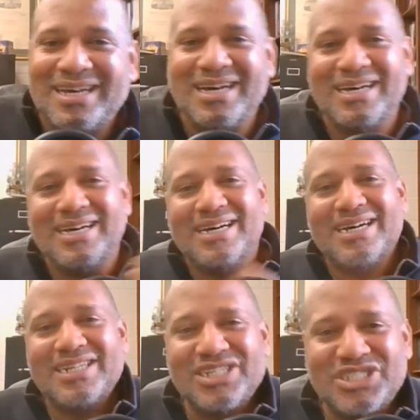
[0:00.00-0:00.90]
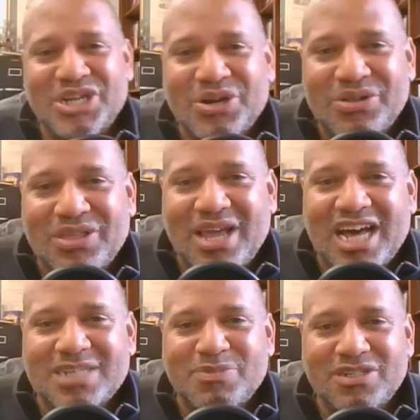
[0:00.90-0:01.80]
to share the
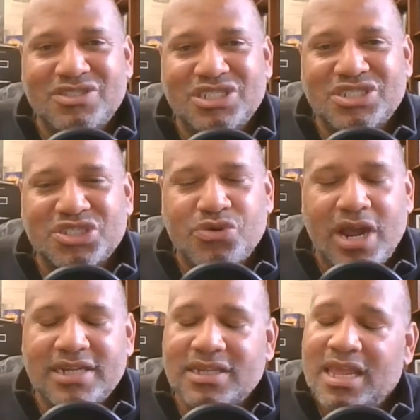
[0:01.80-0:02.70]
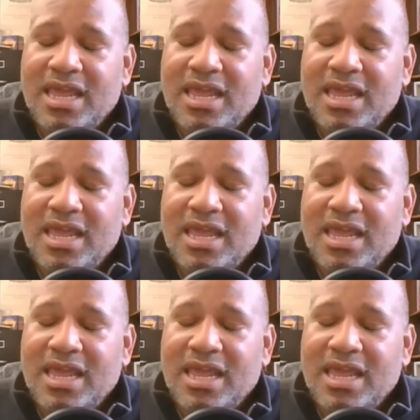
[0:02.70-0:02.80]
gospel of Jesus Christ.